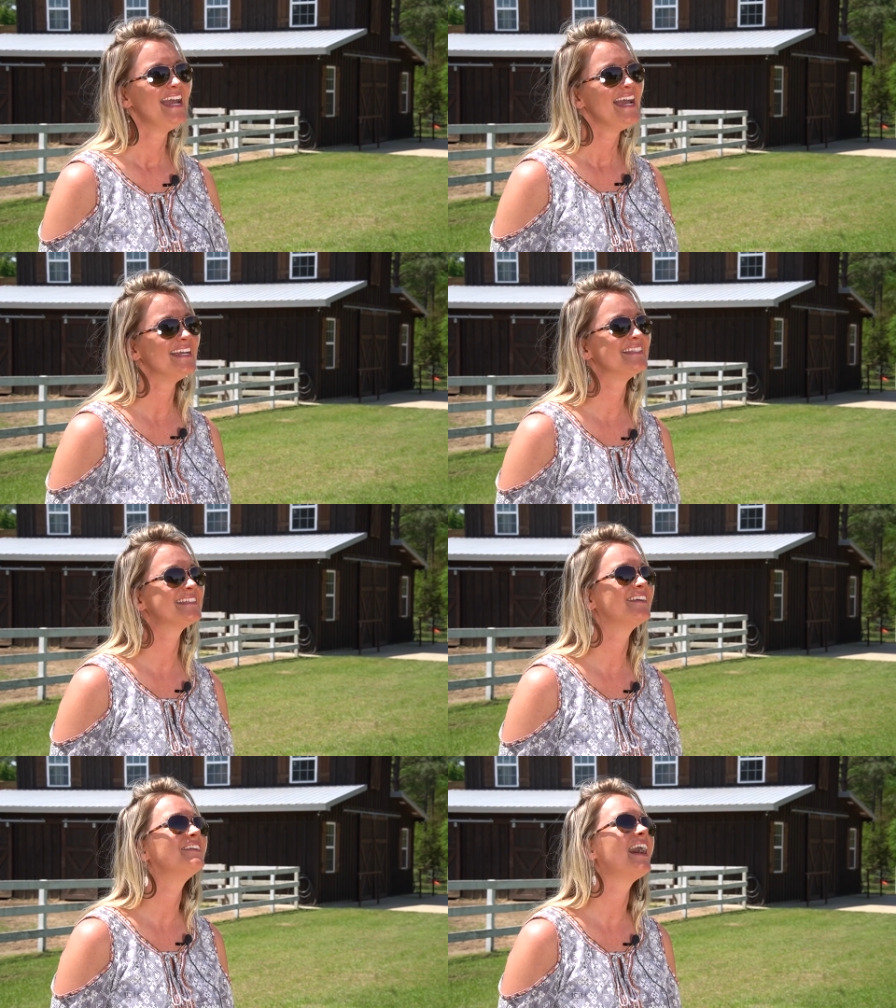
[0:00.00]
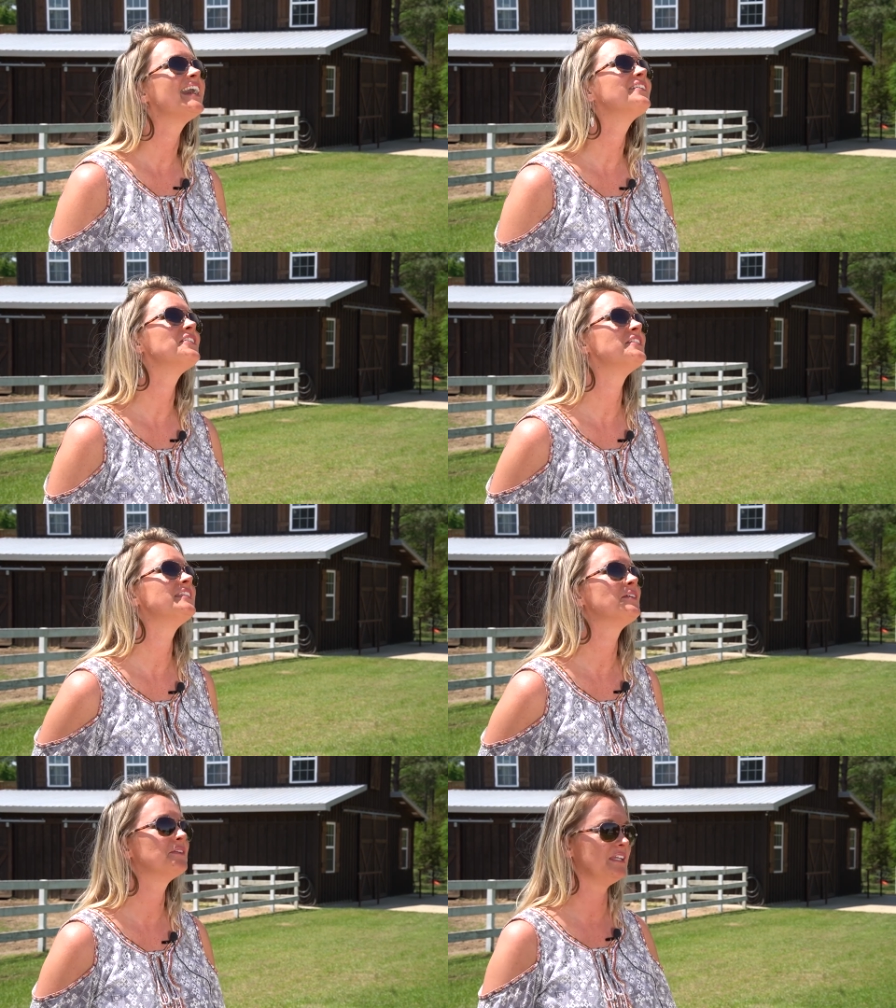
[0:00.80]
and so I don't know that
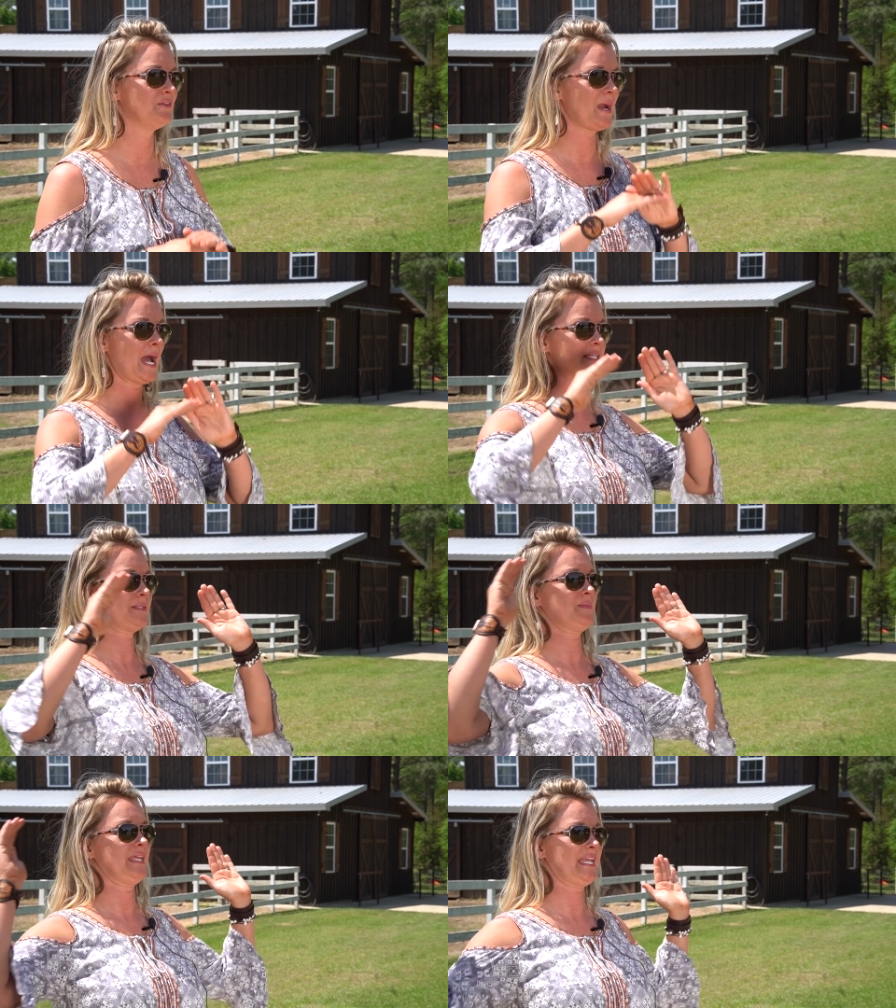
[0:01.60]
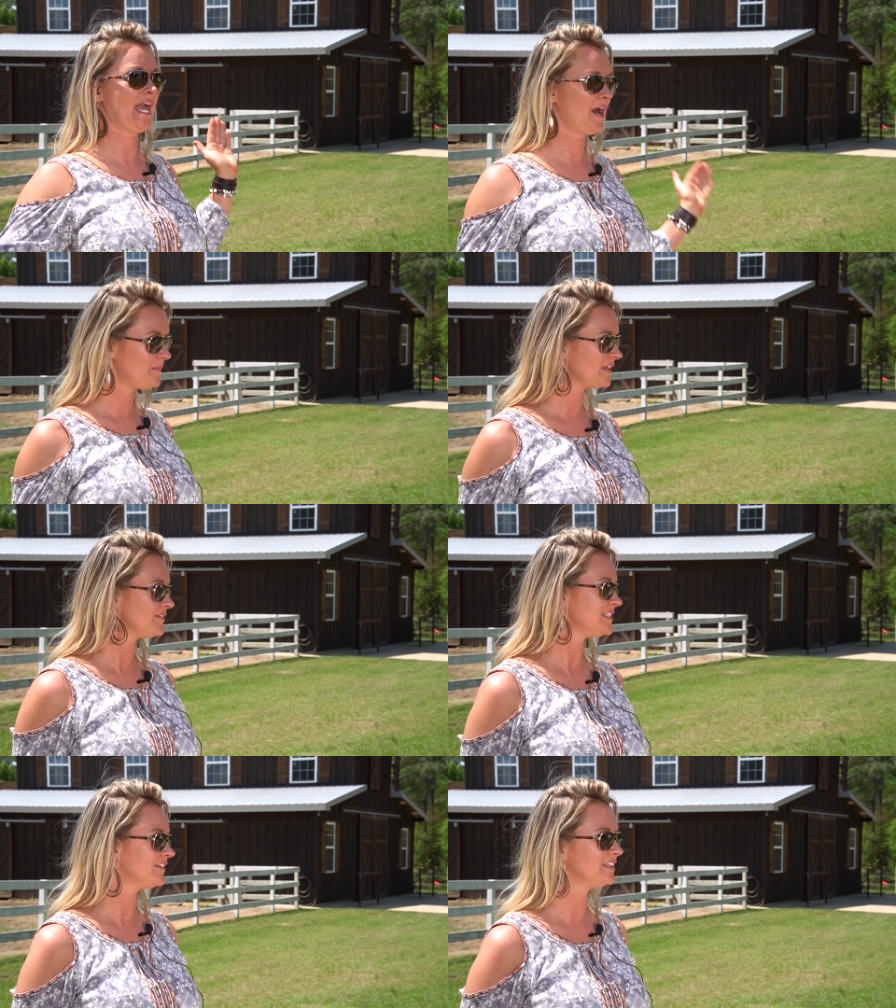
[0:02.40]
they really grasped like how big of
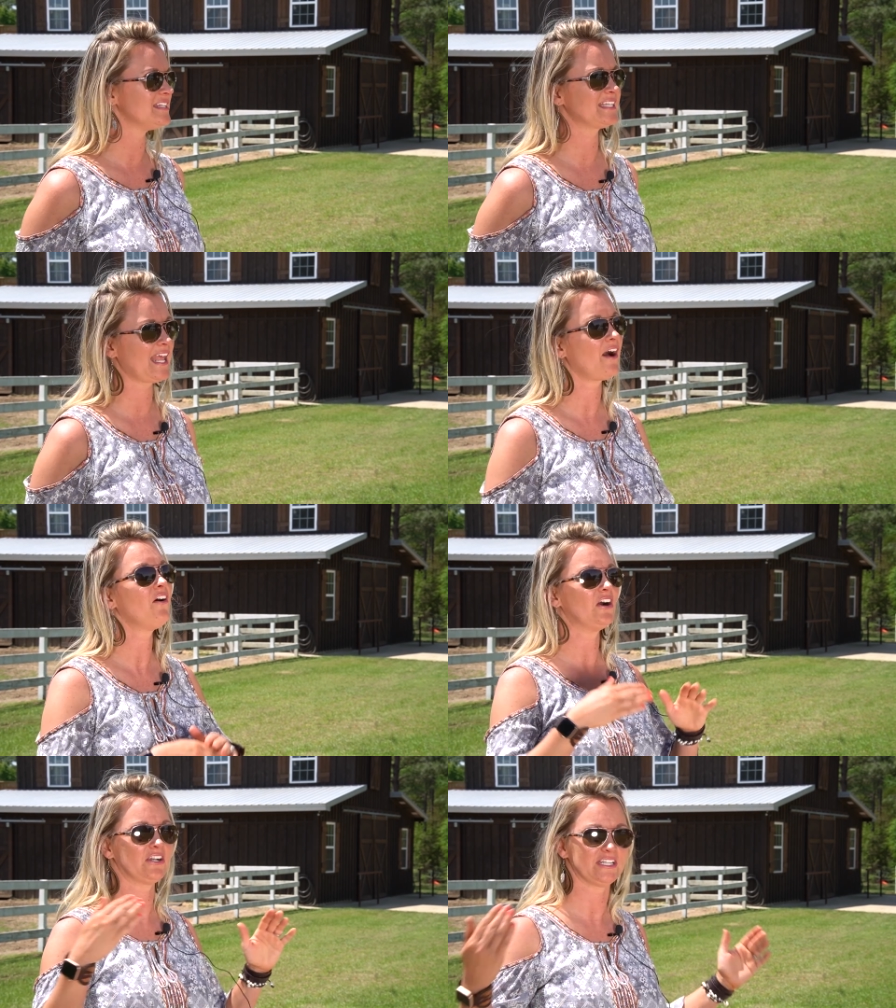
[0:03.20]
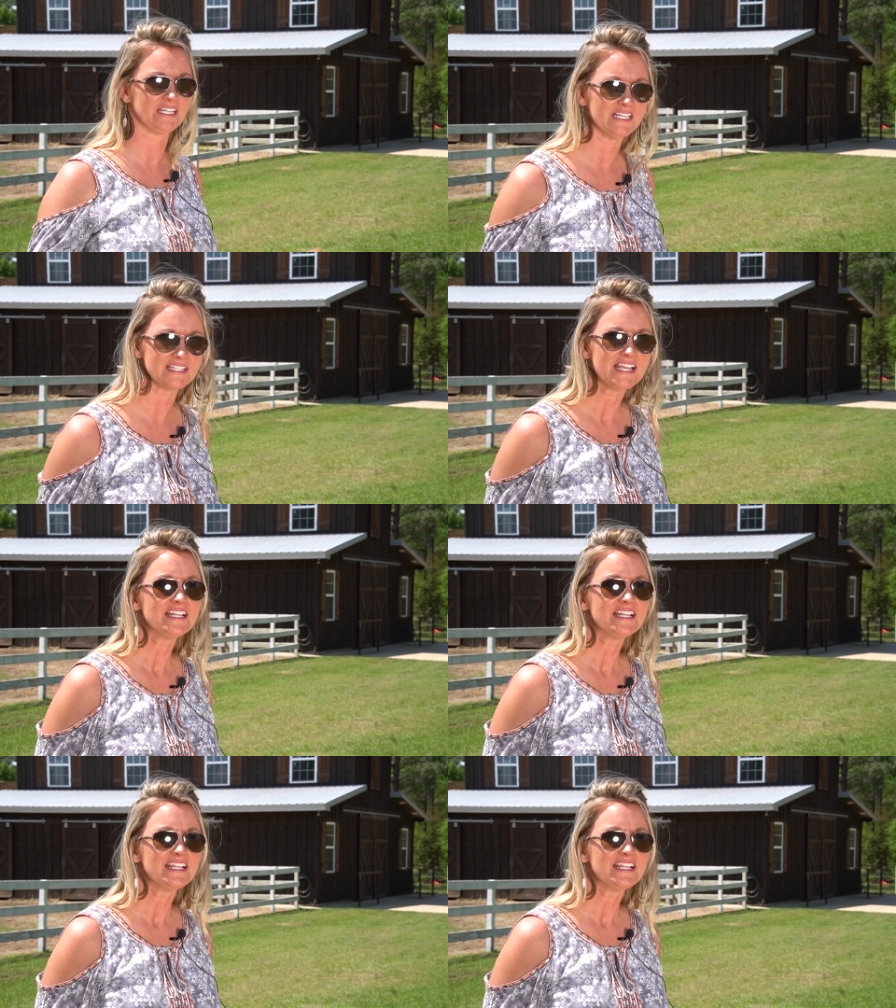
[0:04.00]
a deal it is and how hard it is.